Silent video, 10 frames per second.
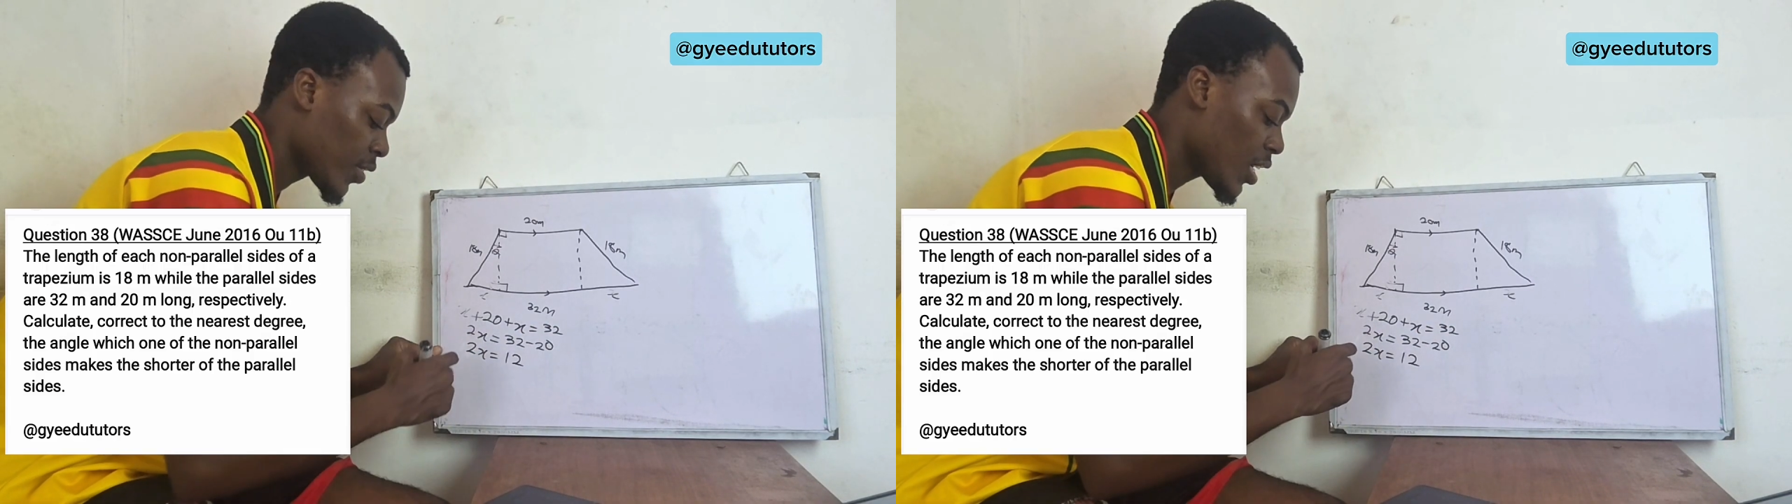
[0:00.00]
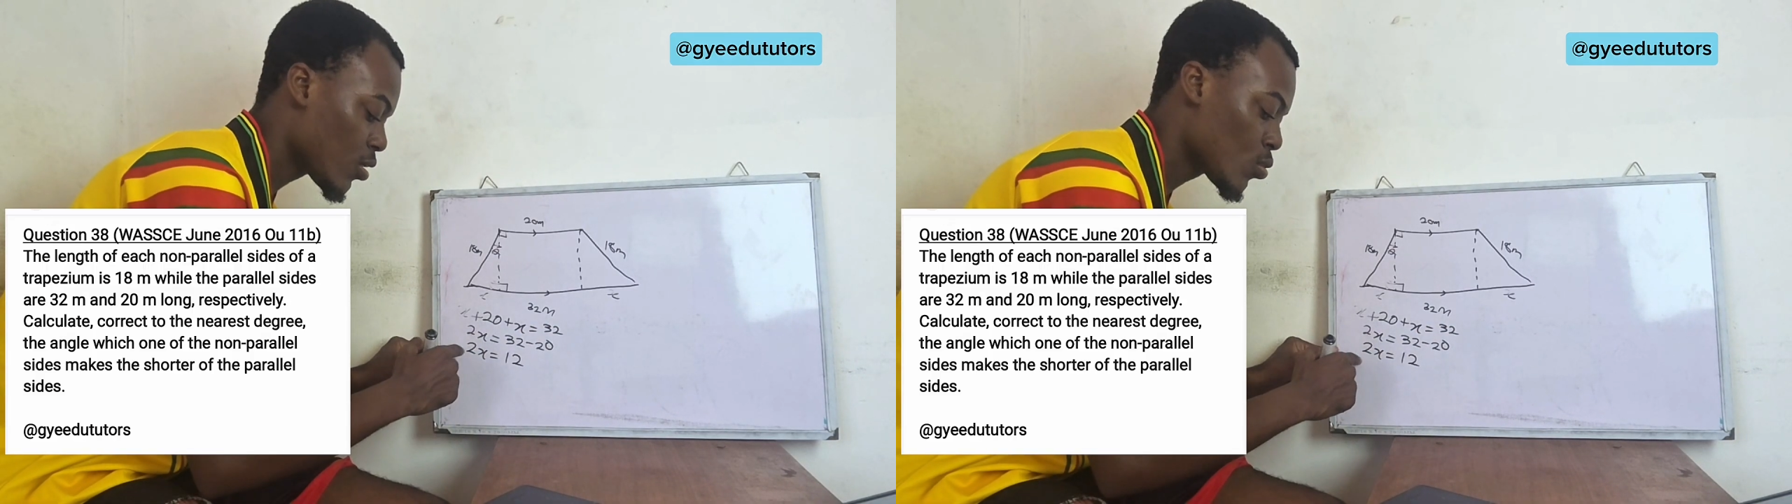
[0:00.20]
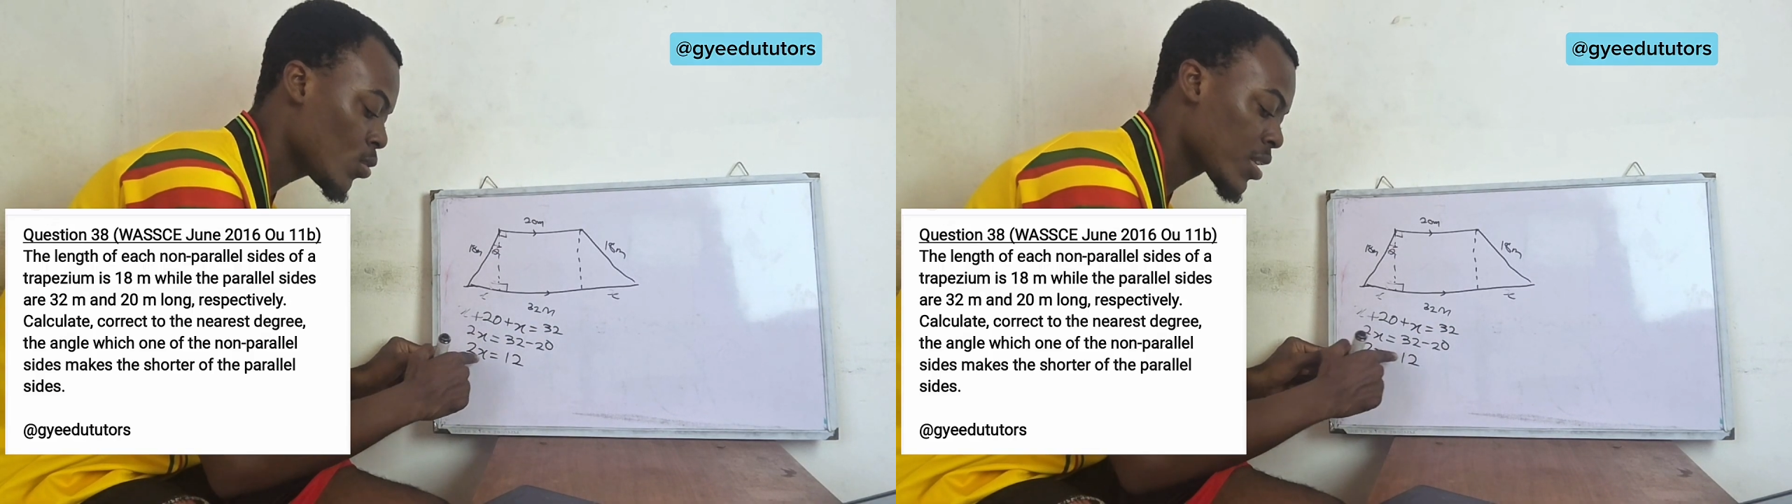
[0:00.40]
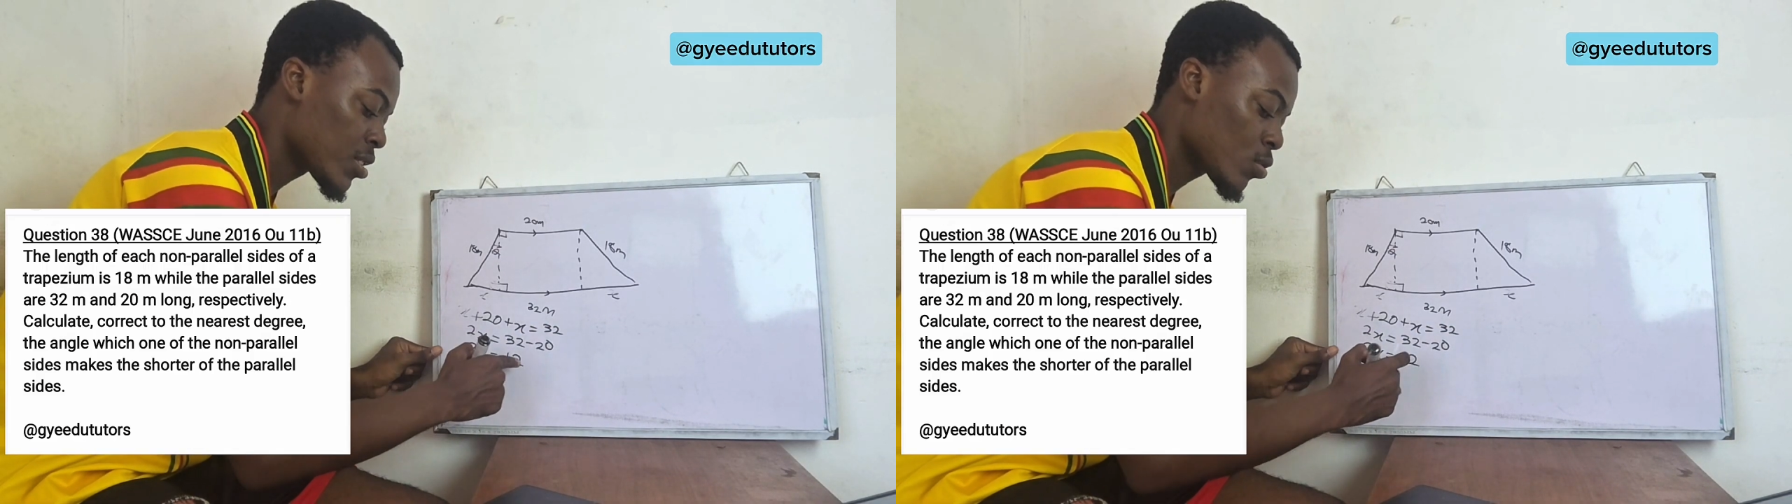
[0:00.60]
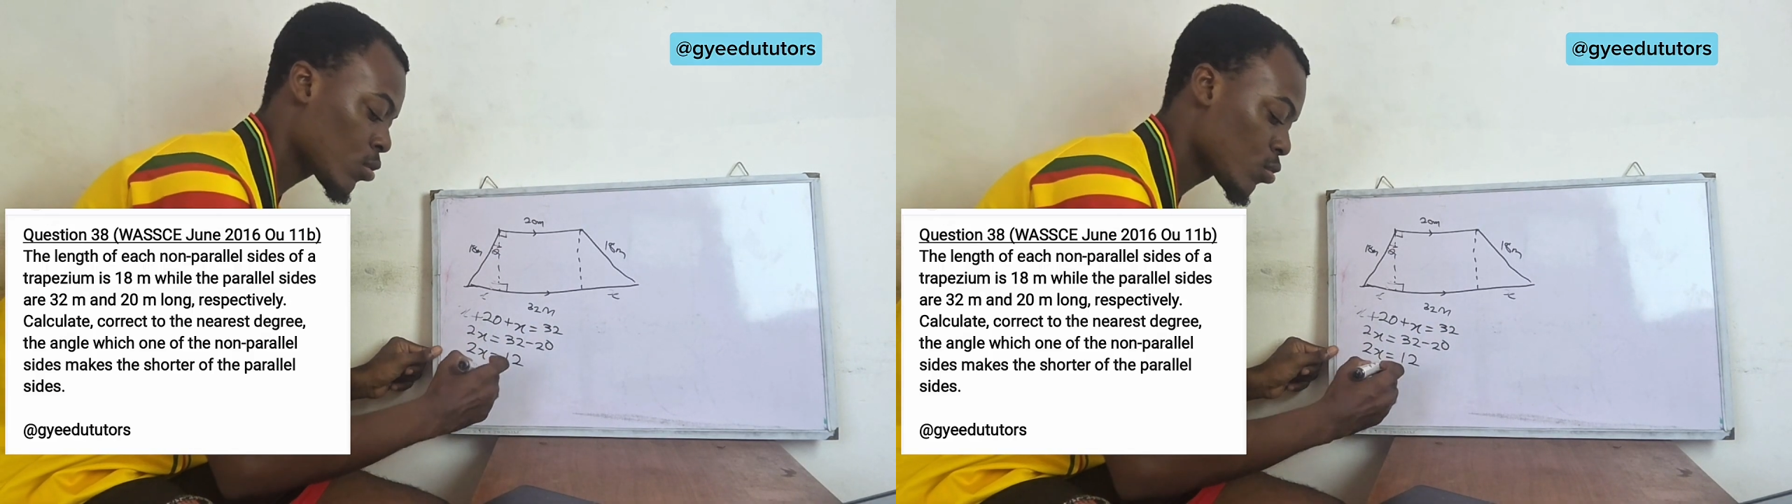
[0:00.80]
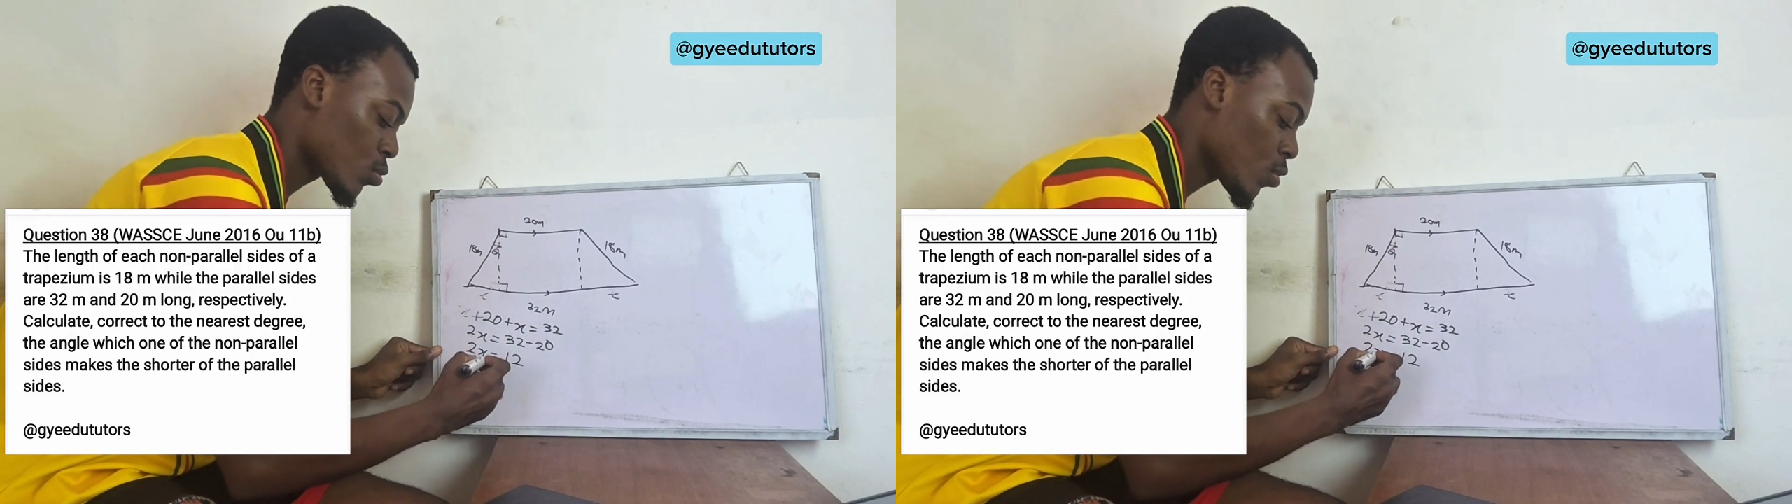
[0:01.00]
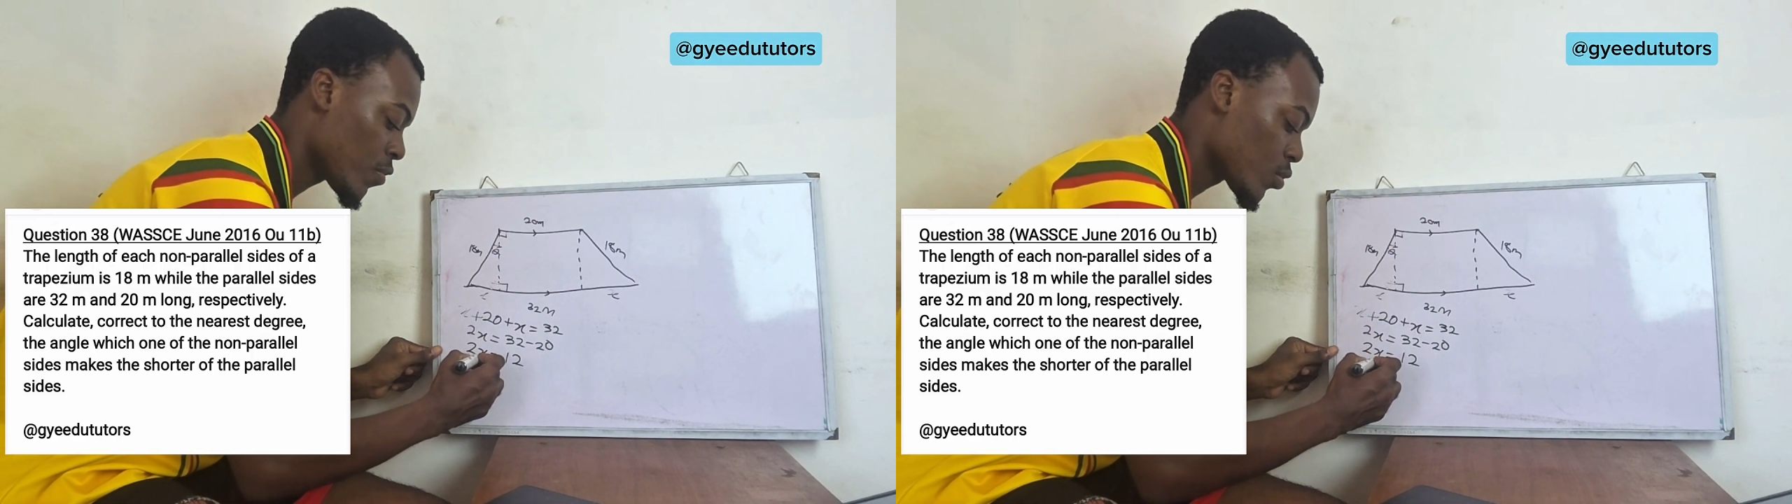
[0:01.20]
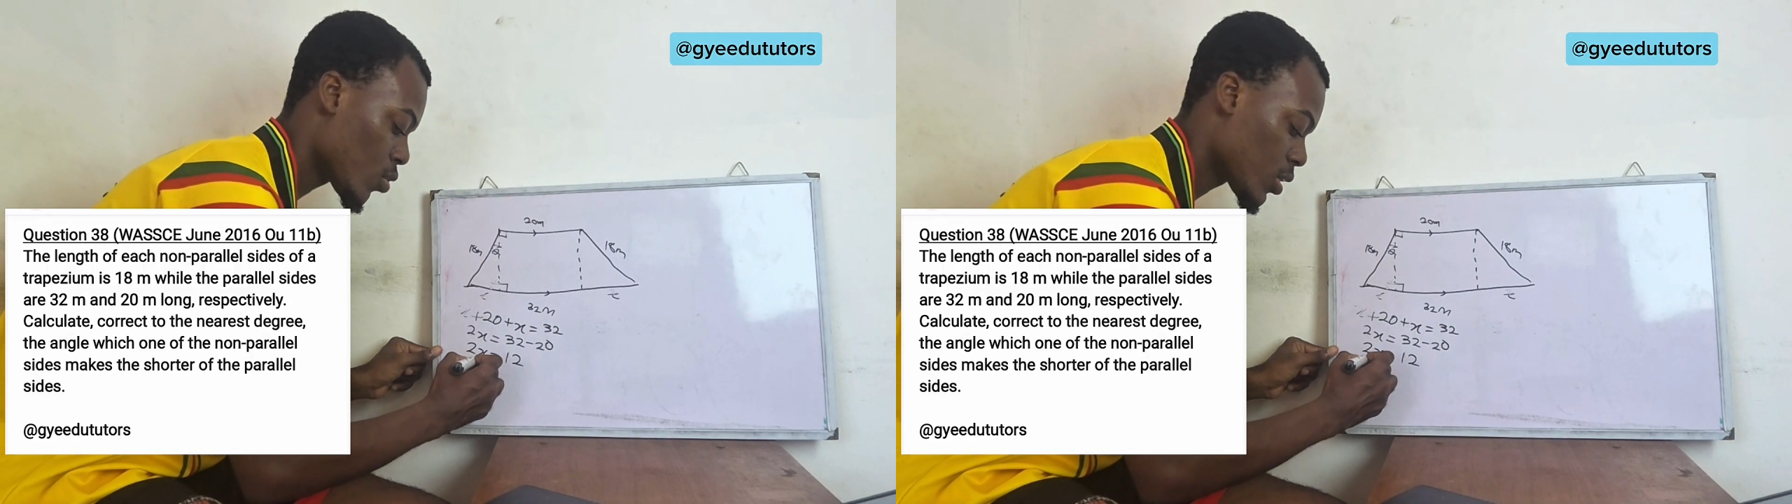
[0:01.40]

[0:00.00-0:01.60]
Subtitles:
And 2x is equal to 12 is